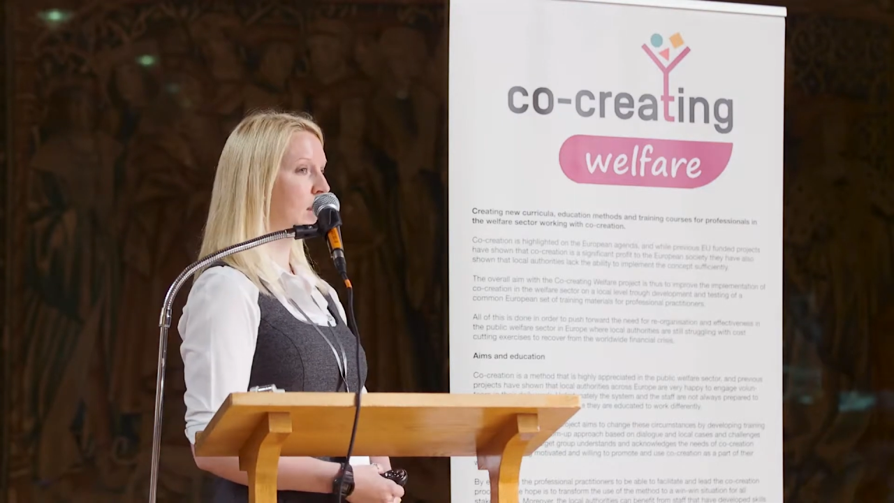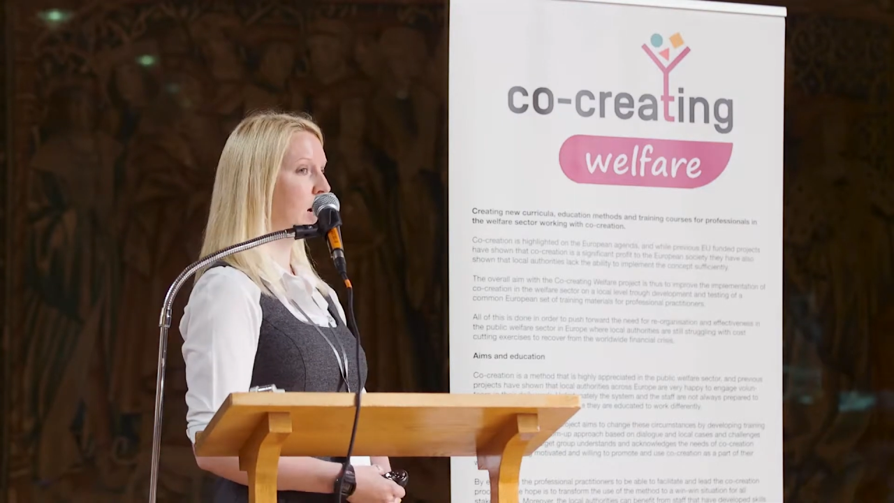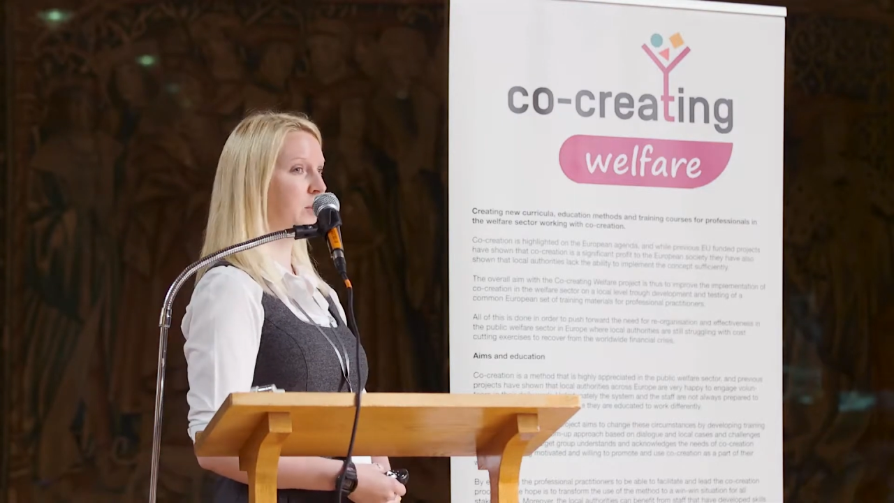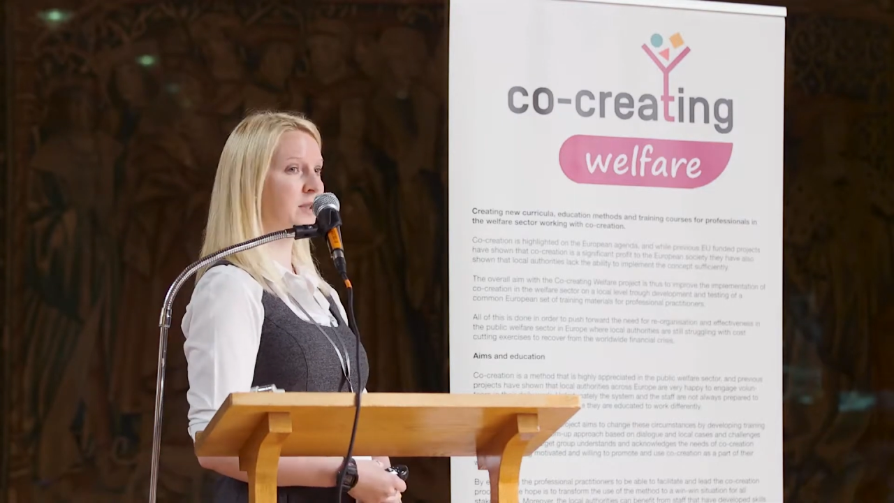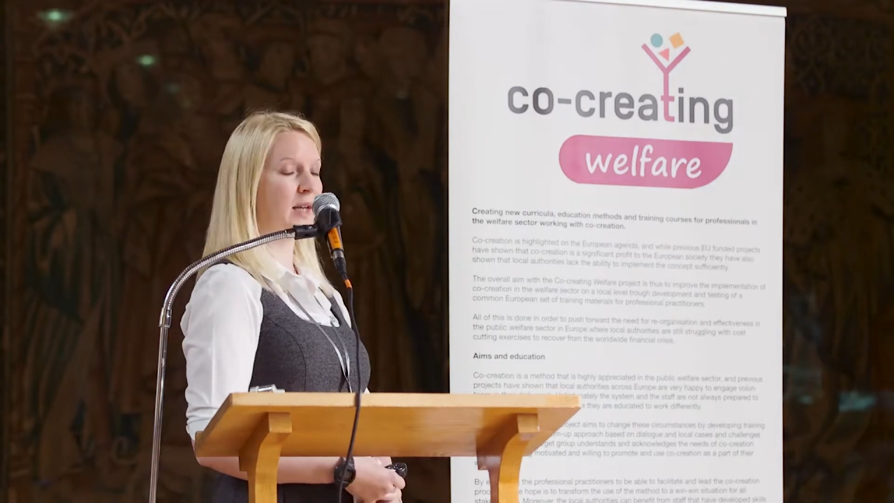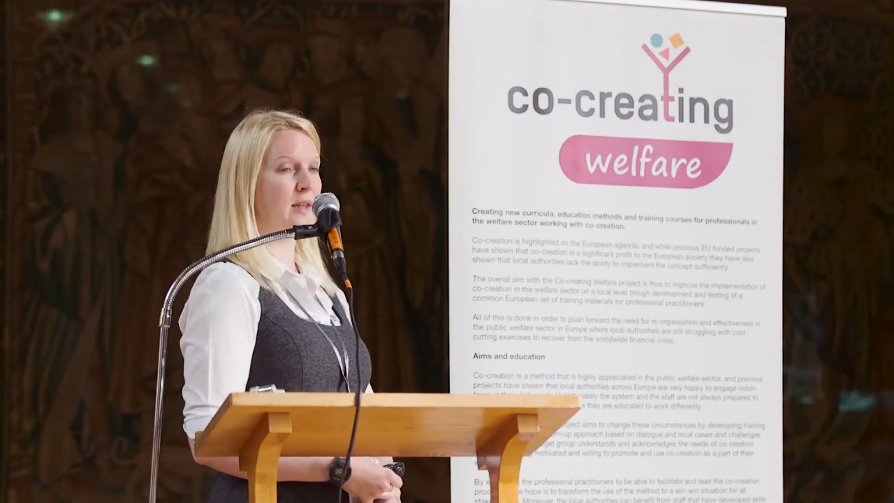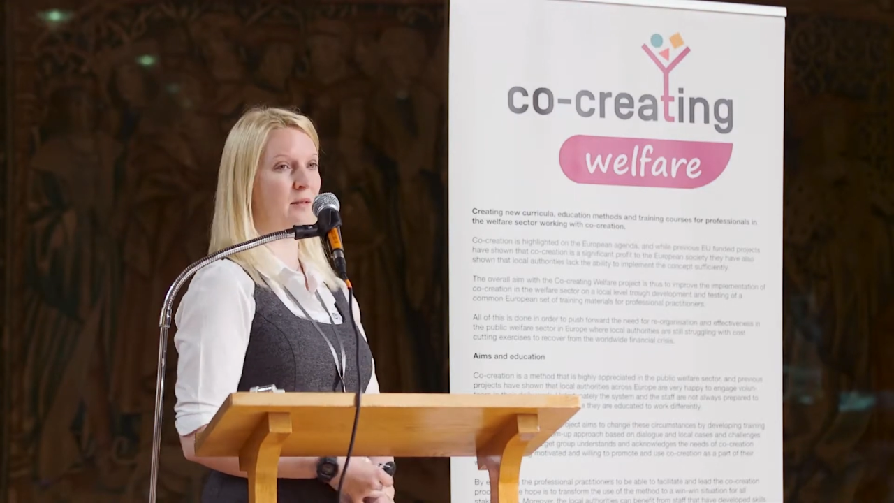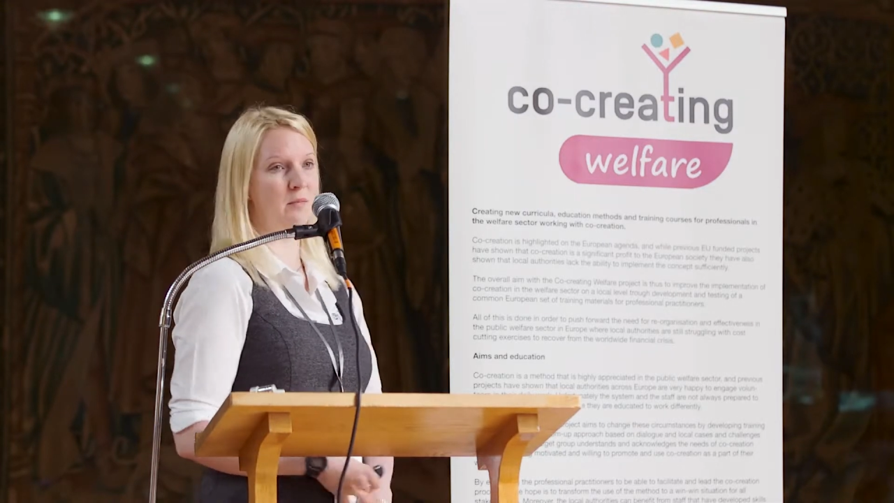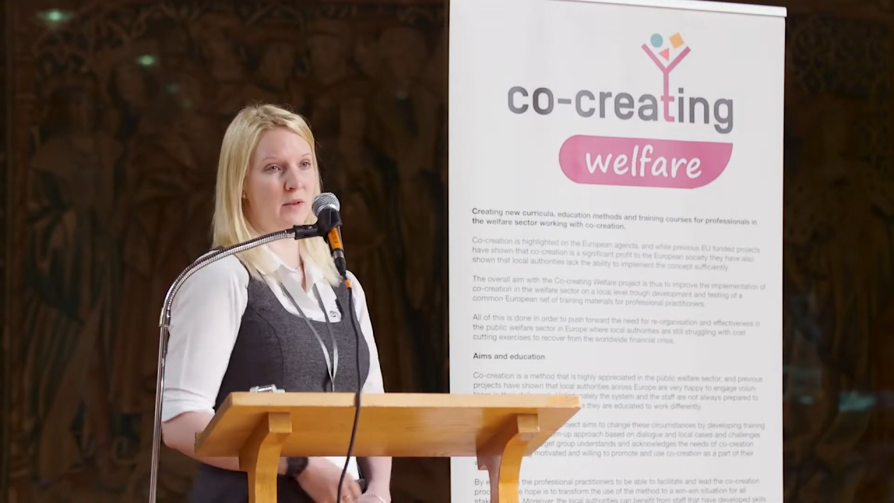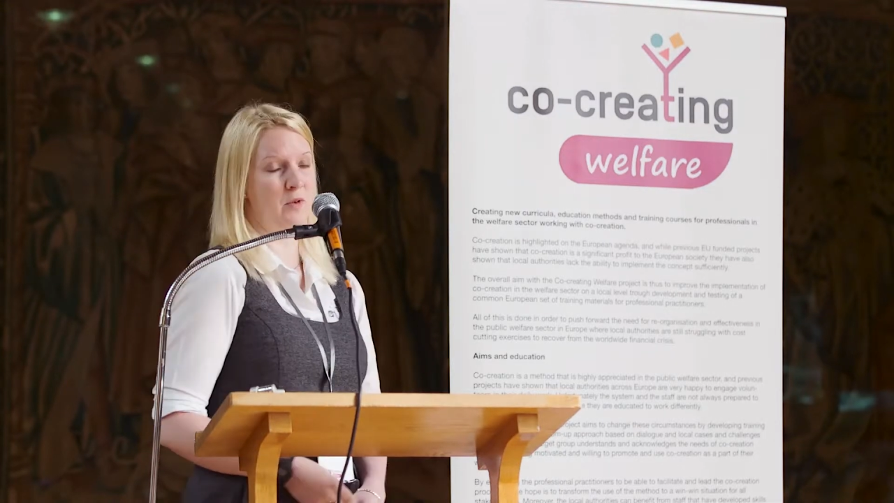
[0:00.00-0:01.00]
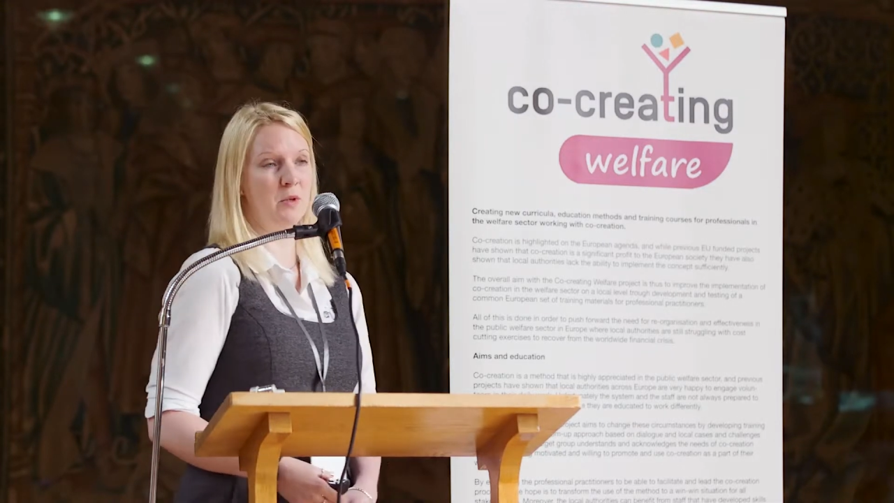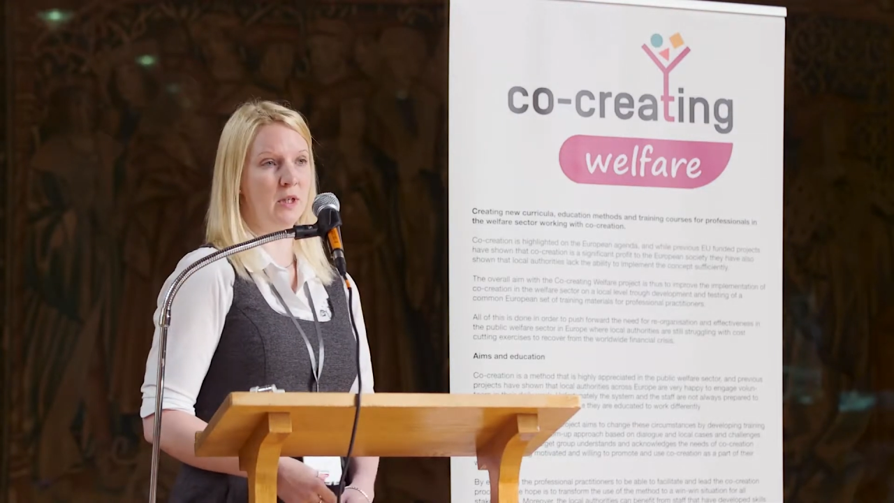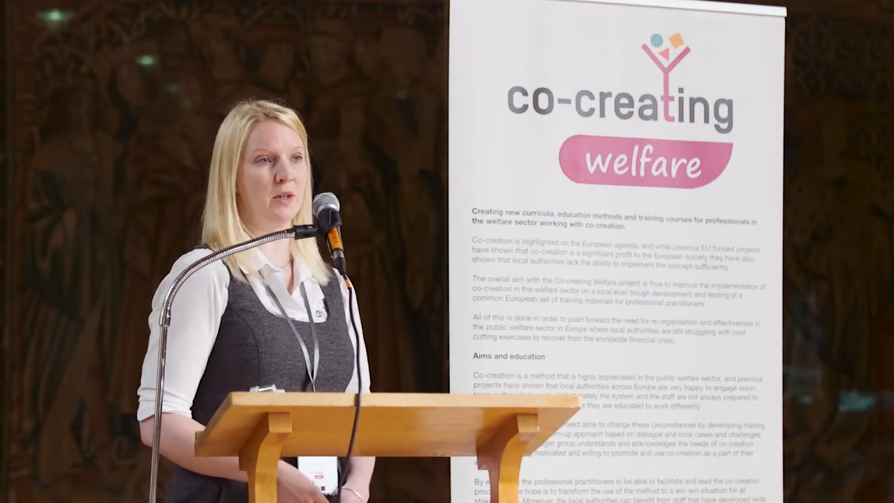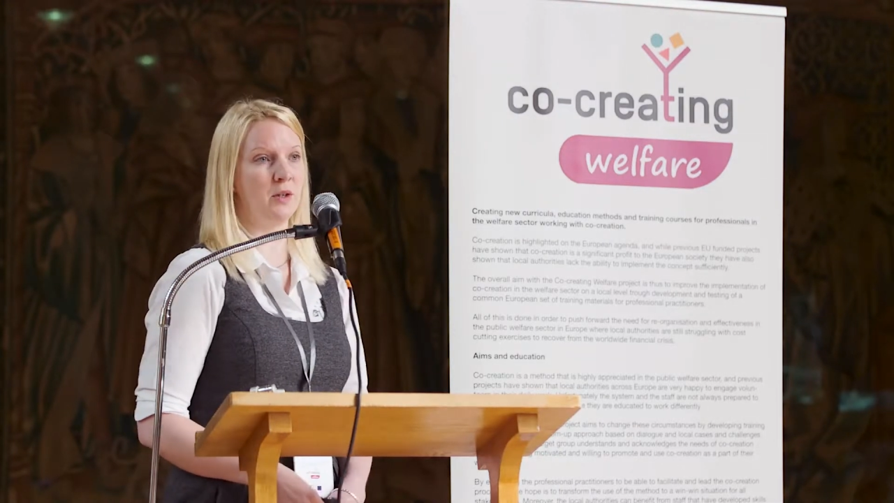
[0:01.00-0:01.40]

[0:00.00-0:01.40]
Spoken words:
I would say that everybody in